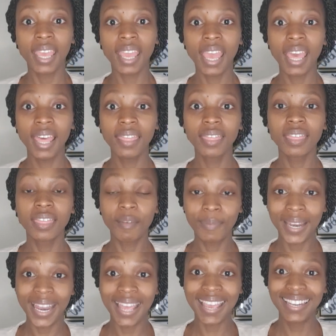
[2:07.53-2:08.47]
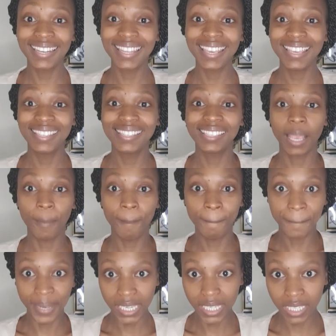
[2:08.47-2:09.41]
And the plan is
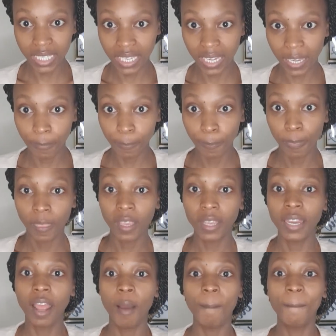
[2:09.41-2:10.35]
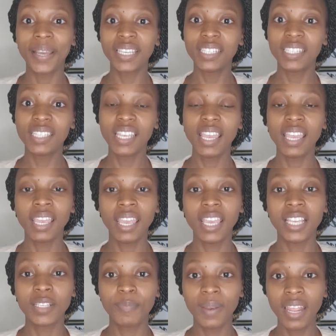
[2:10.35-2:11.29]
budgeting. Now, budgeting
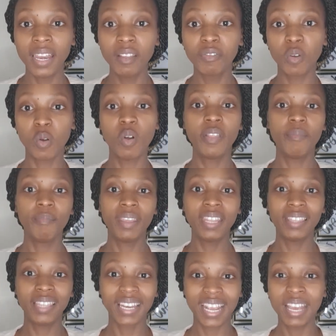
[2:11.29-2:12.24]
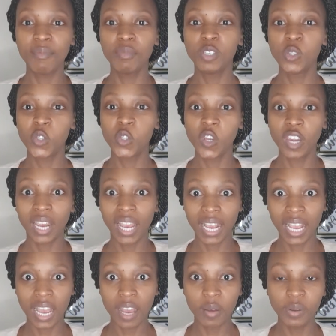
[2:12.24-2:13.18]
is planning for all the money that comes into your
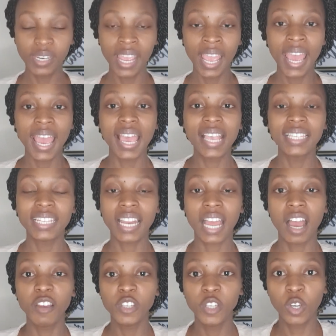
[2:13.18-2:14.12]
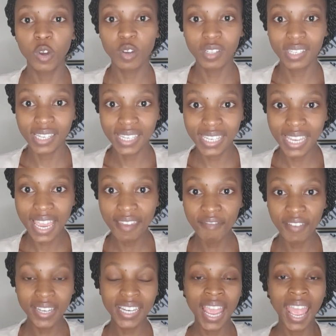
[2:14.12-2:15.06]
account, as in how you're going to
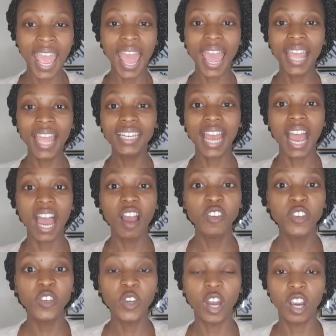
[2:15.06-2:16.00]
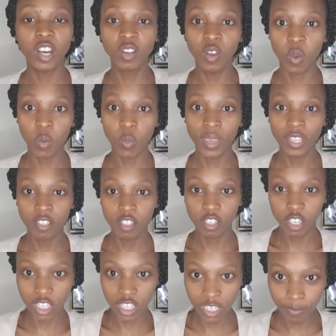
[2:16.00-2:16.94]
save it and how you are going to
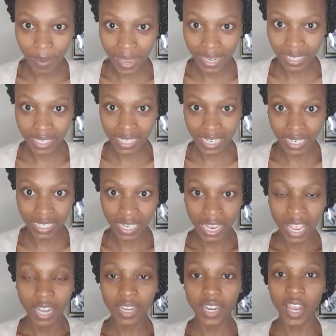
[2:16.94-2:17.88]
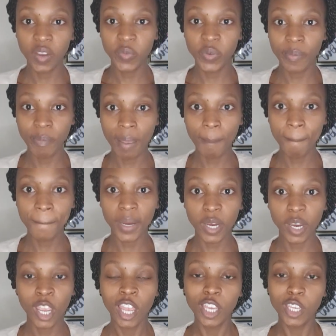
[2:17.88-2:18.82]
spend it. Now,
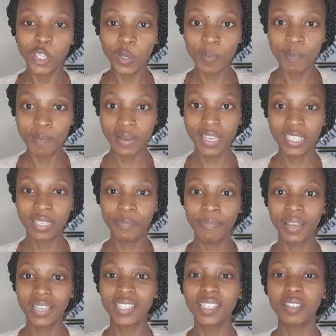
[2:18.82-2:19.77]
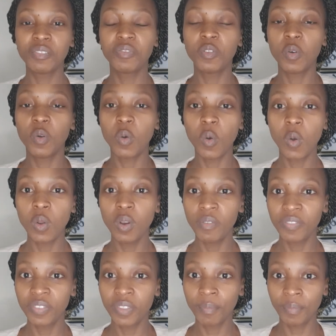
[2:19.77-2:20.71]
remember, you must budget for all
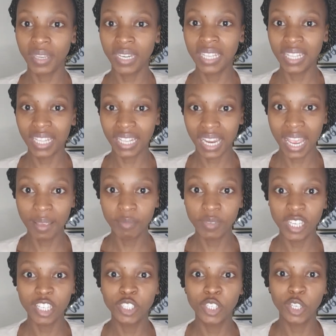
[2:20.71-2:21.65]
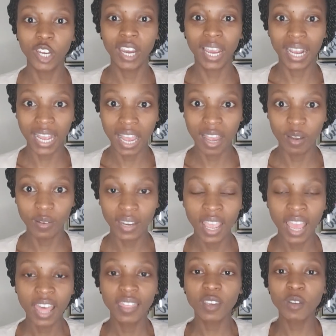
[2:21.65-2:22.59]
of the money that comes into your account.
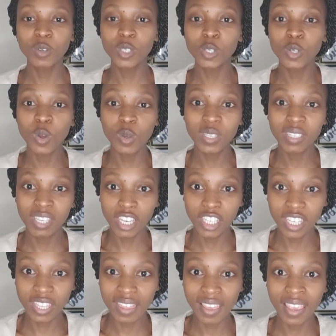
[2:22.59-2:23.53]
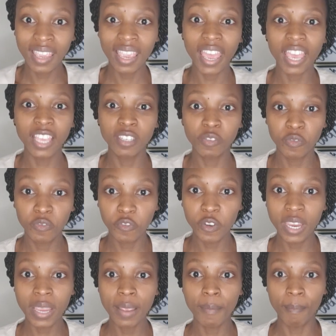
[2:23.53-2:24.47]
There is no such thing as
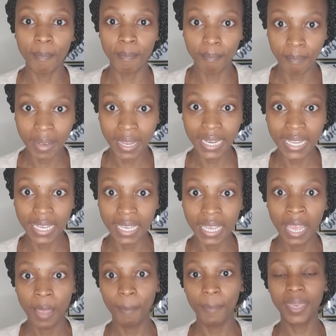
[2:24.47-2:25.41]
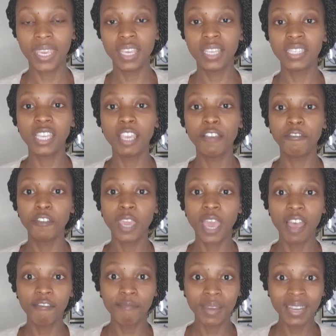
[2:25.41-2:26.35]
free money, because if you
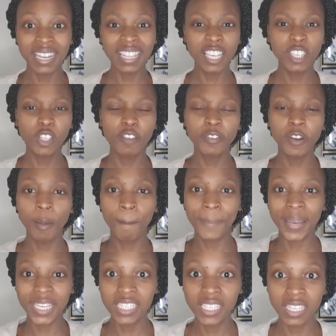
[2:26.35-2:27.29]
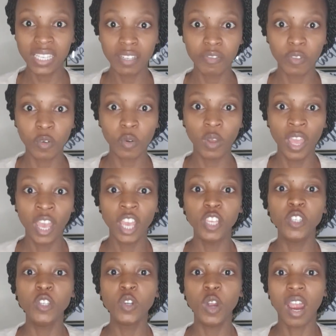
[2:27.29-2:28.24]
have money that you have not budgeted for,
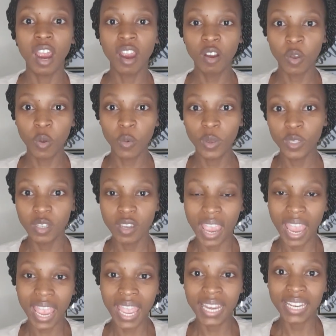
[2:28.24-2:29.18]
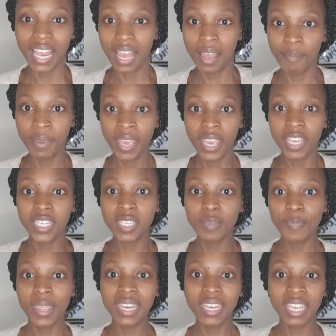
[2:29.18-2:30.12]
you are going to end up
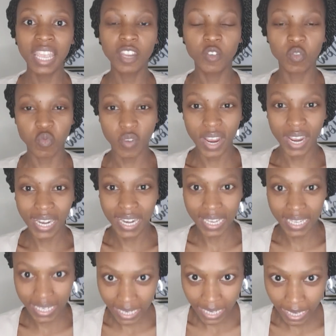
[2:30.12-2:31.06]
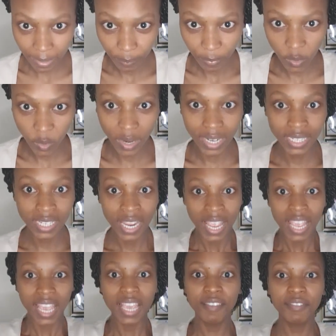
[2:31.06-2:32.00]
spending it recklessly, right?
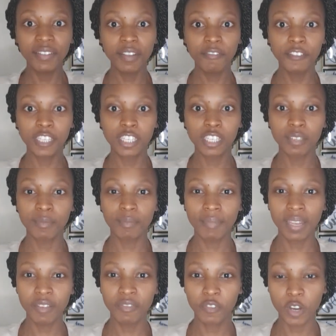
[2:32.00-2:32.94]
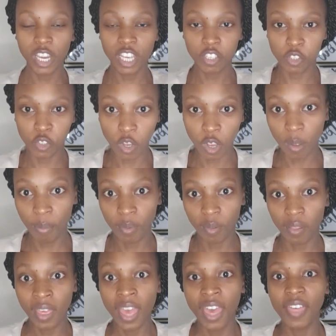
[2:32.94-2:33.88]
Even if it's money, for
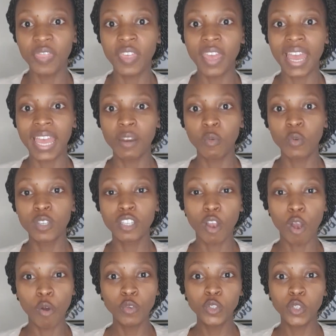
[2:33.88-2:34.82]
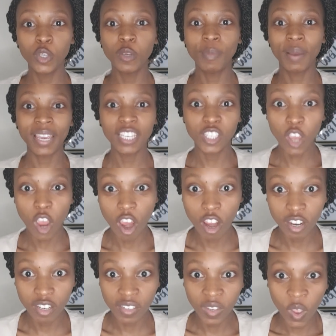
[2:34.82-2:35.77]
example, that was owed to you by
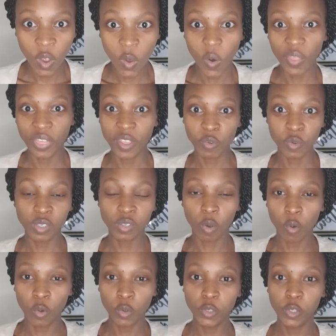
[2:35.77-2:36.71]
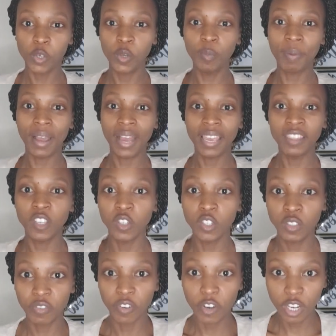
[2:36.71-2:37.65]
SARS, or that was owed to you by the
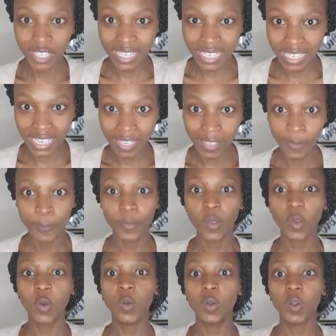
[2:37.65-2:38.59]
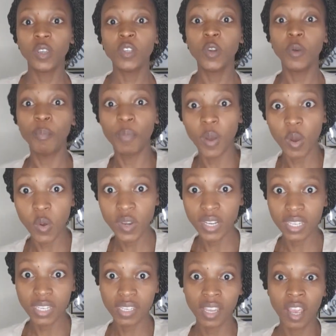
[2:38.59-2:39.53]
university, or your
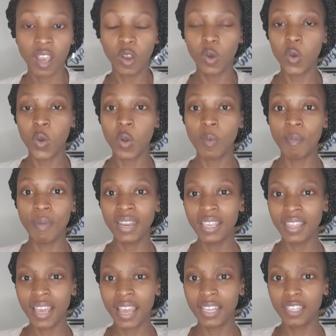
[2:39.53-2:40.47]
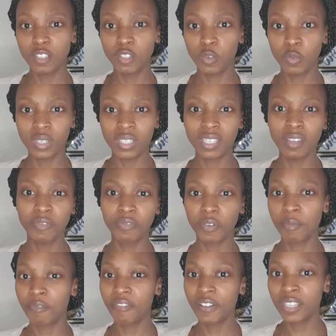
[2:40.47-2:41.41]
bonus, or money that you receive
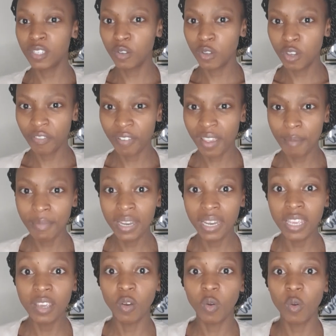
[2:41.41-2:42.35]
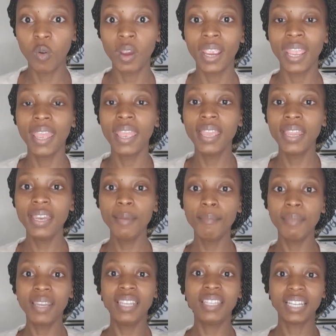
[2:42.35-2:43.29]
from friends or your family, or any
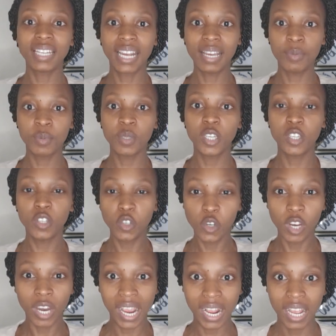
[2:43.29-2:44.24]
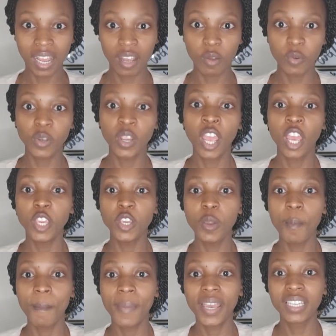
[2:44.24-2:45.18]
money that comes into your account, you
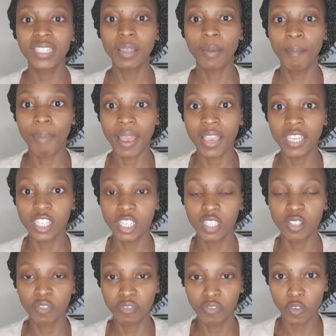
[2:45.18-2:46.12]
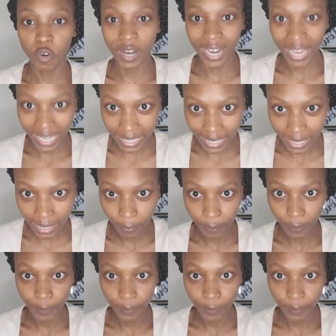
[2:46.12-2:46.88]
must budget for it.